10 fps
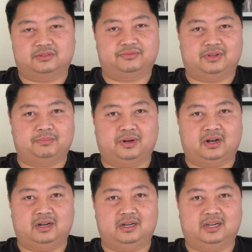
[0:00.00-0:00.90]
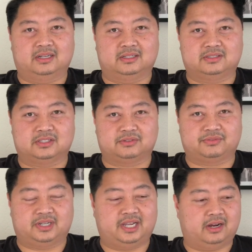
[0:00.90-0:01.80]
a fun part and such a
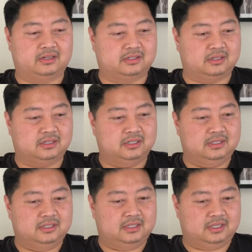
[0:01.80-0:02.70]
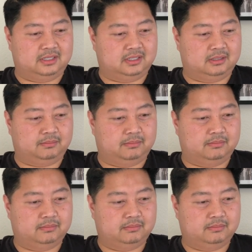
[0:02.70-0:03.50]
fun character. Um,